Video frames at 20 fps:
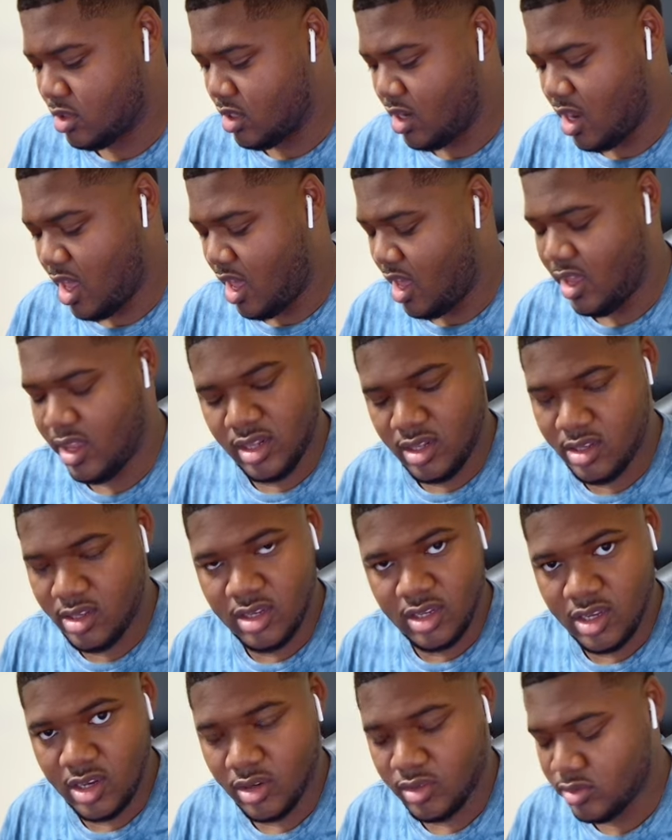uh,
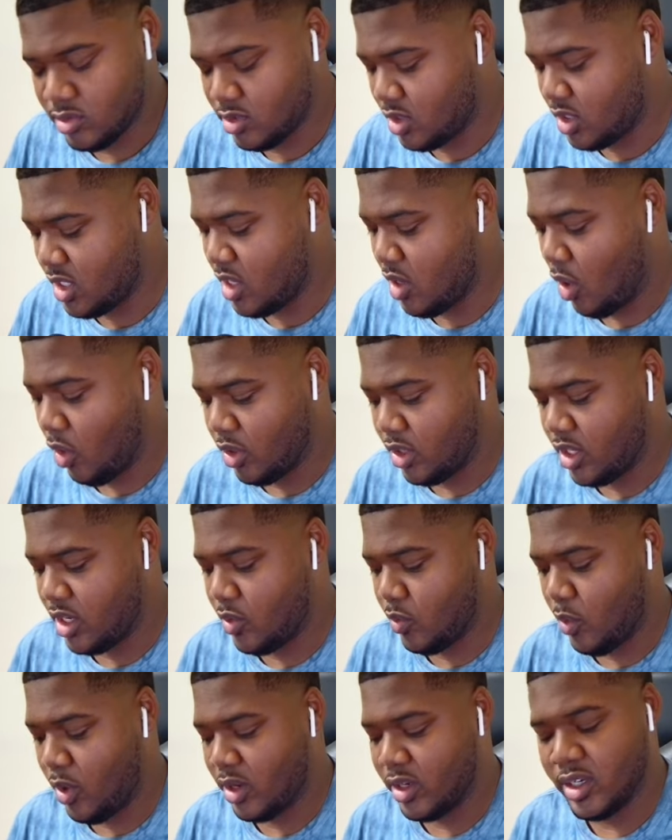you know, need only
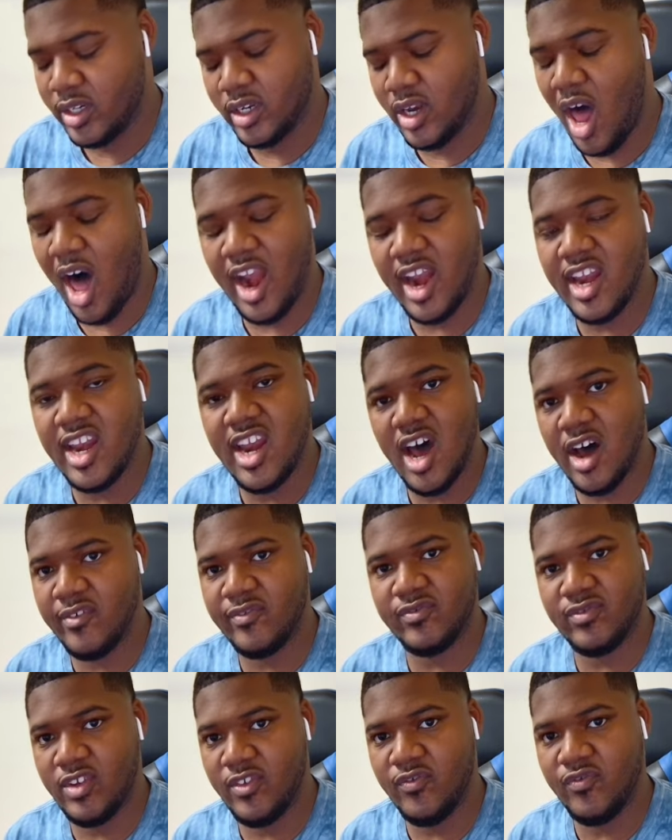need one. Not
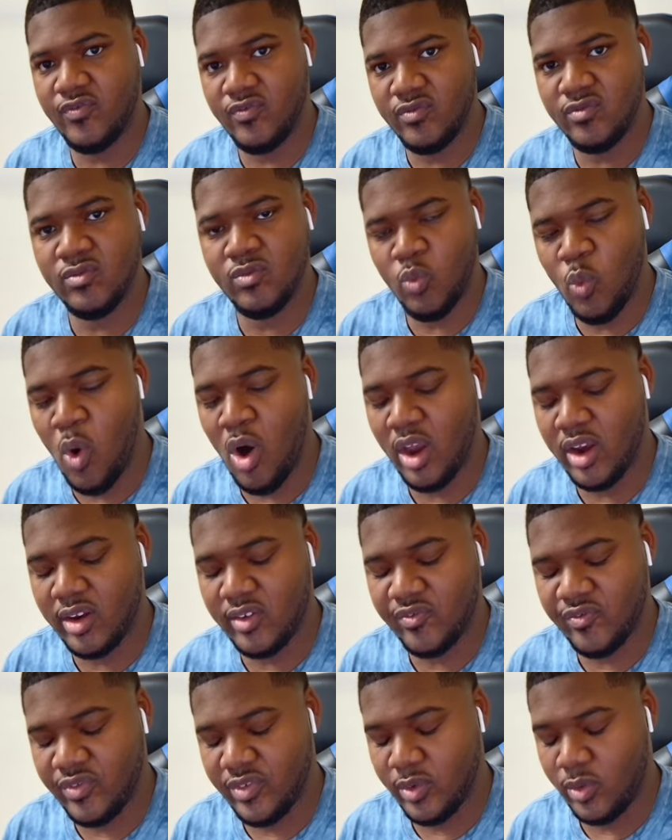enough to want
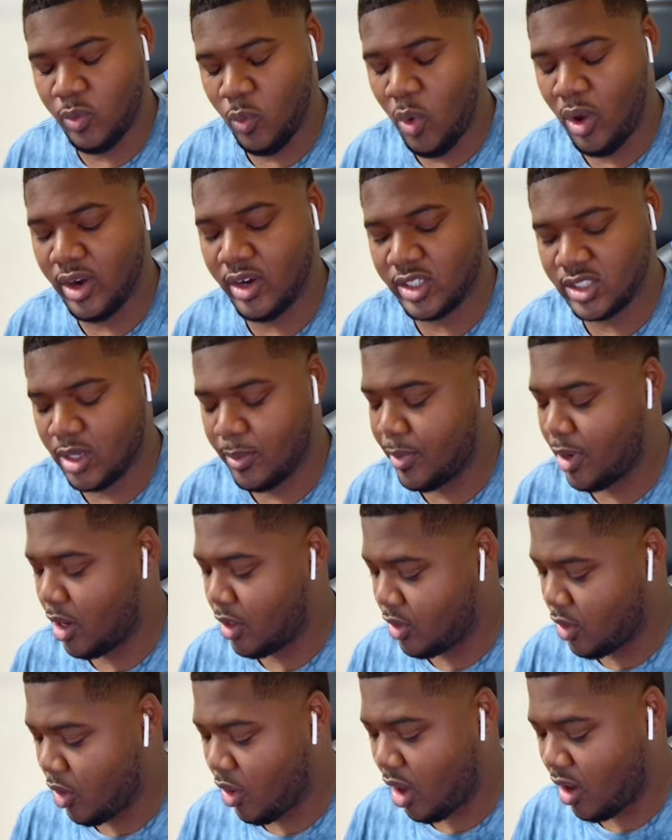want to summon on
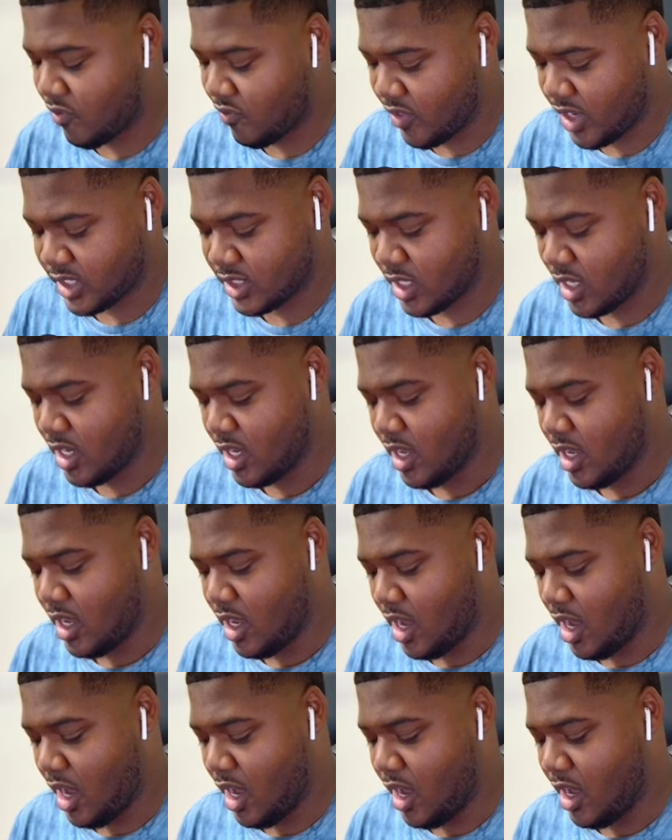Dokkan Fest.
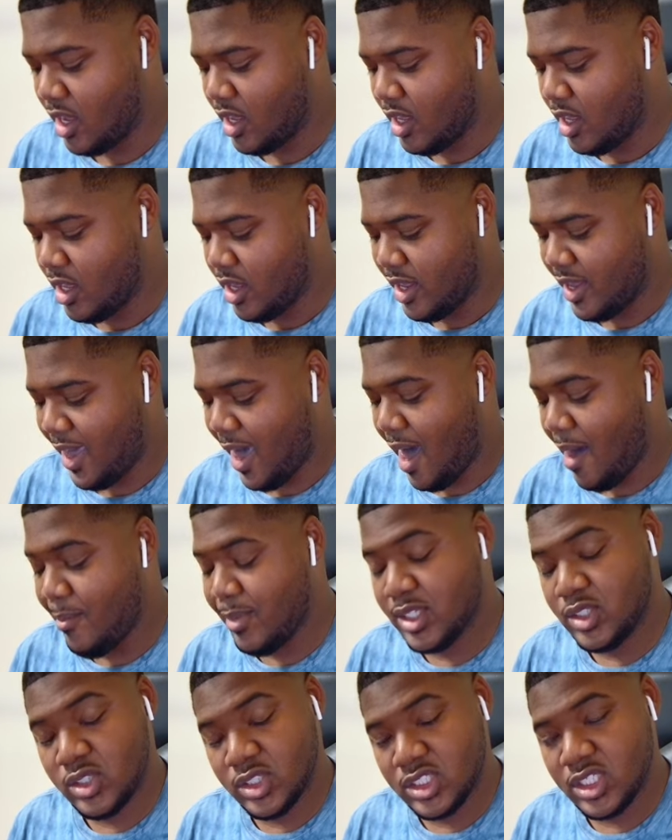Uh,
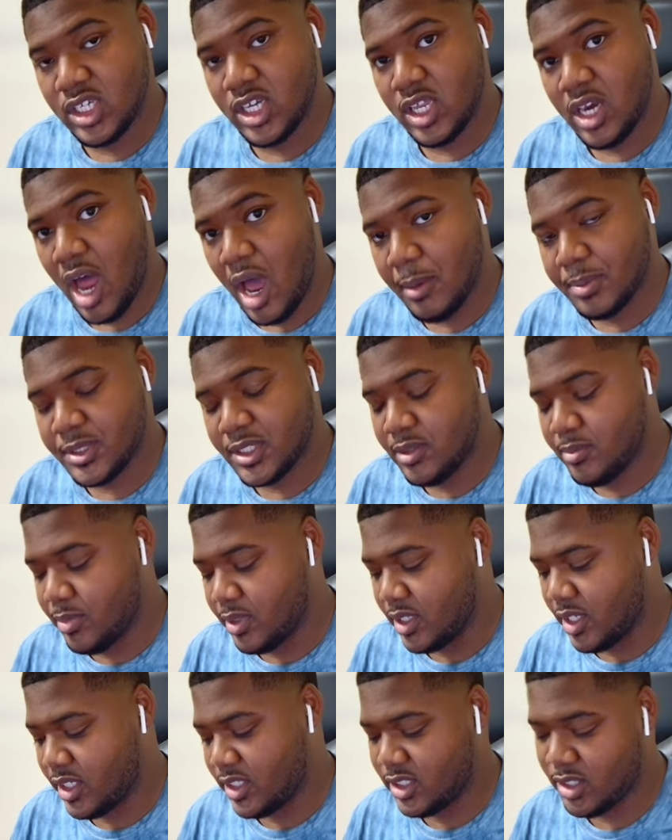Gammas is a good option,
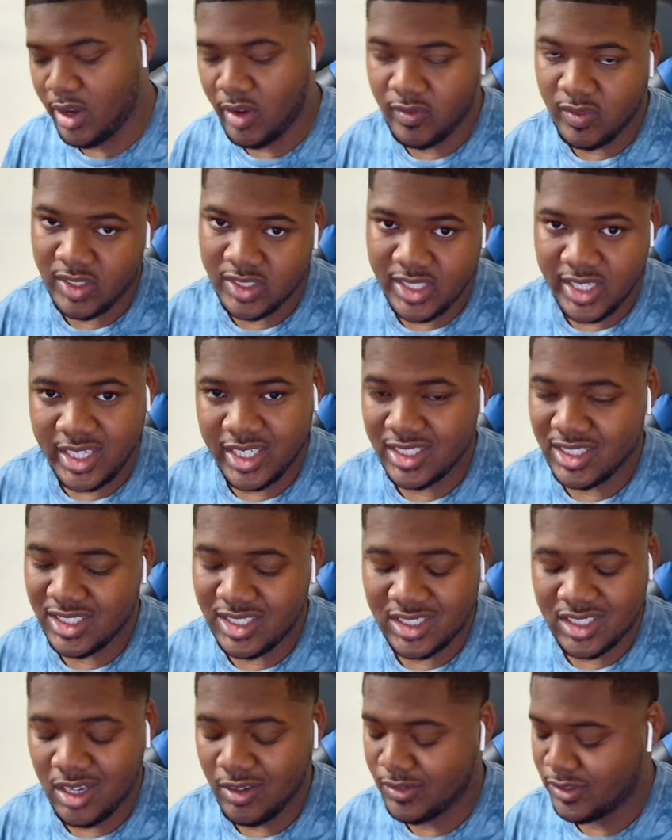but they still have the tickets and
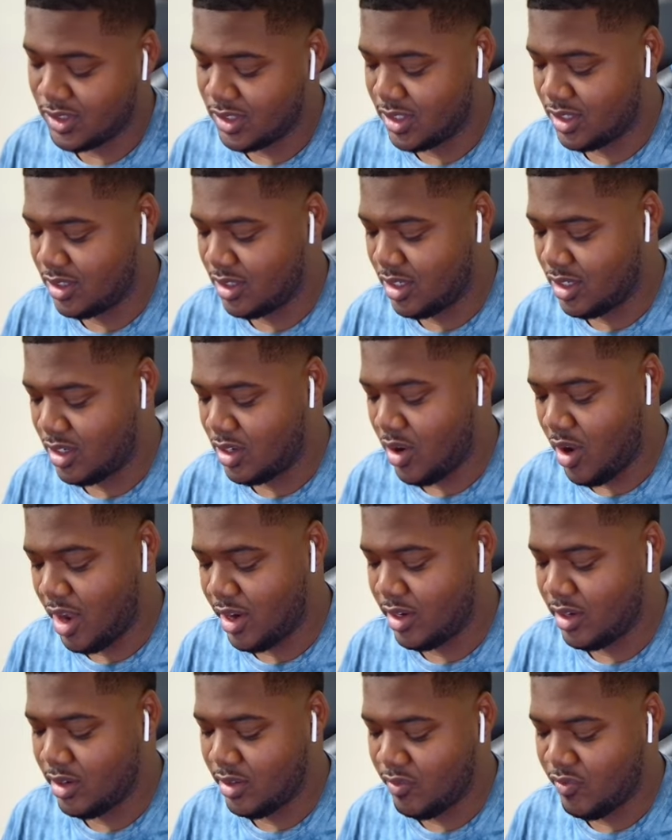stuff, so, and you know, I'd
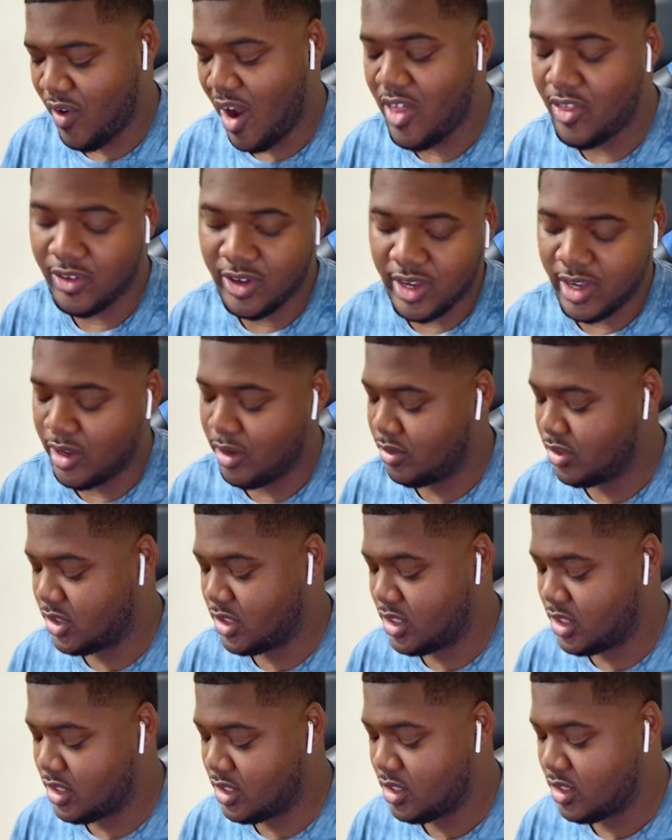rather get
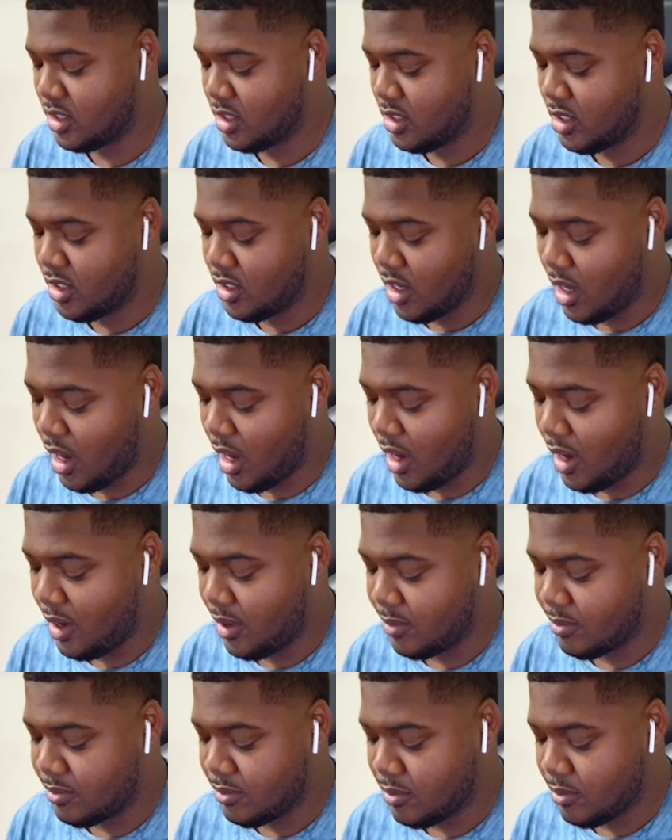Gogeta.
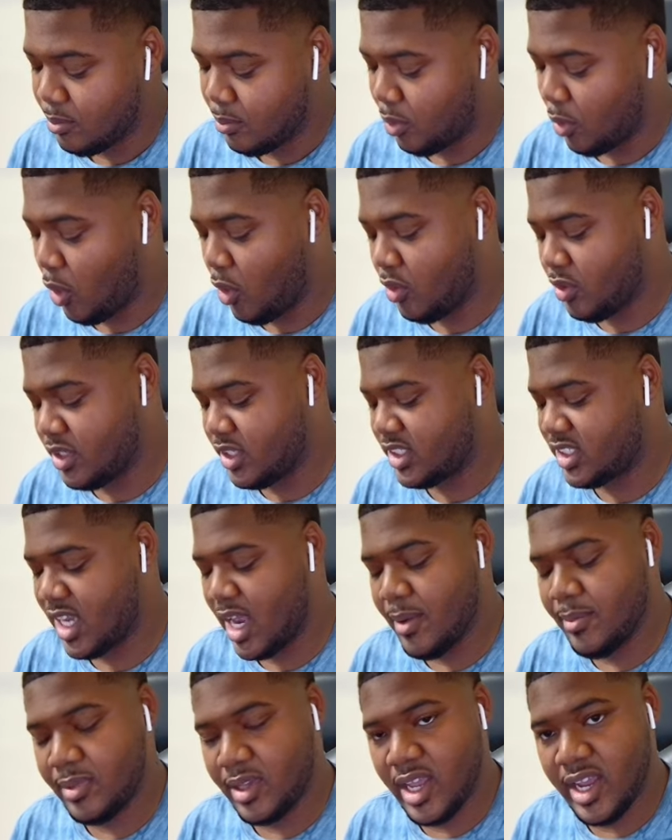Um, Broly,
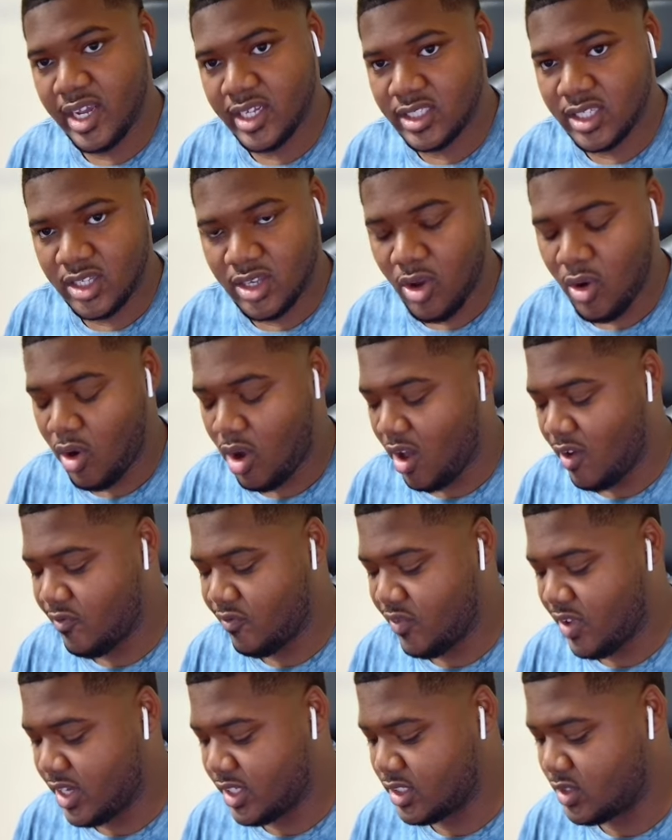same thing as a Dokkan
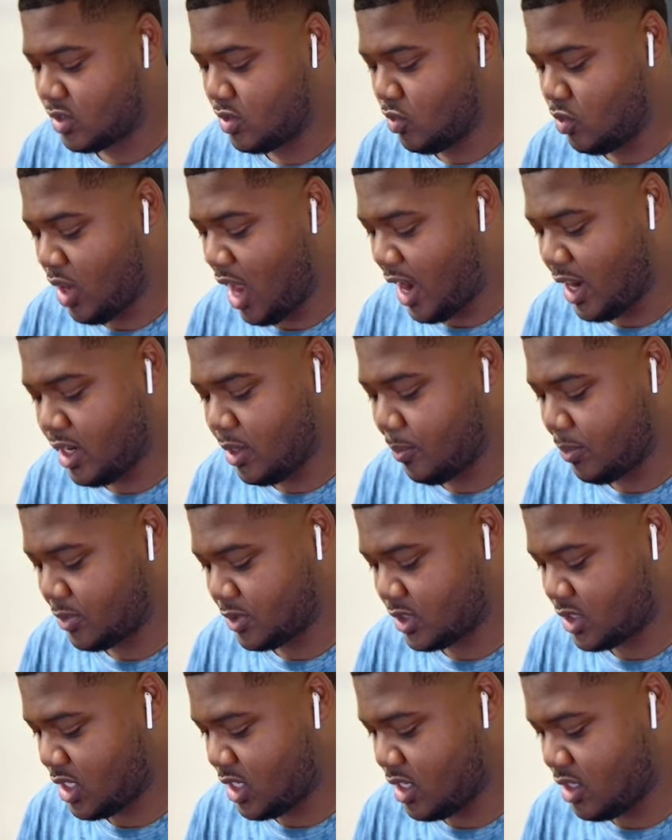Fest,
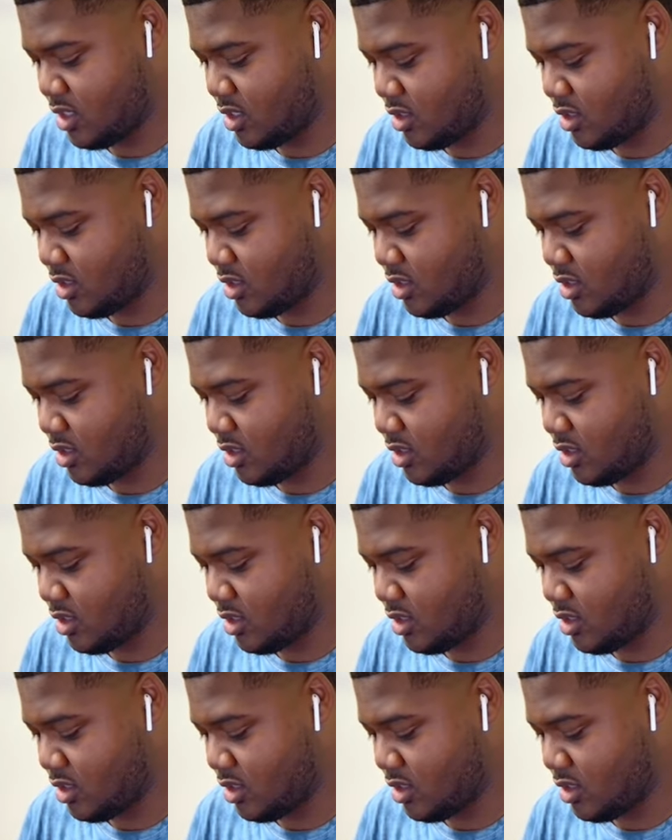90%,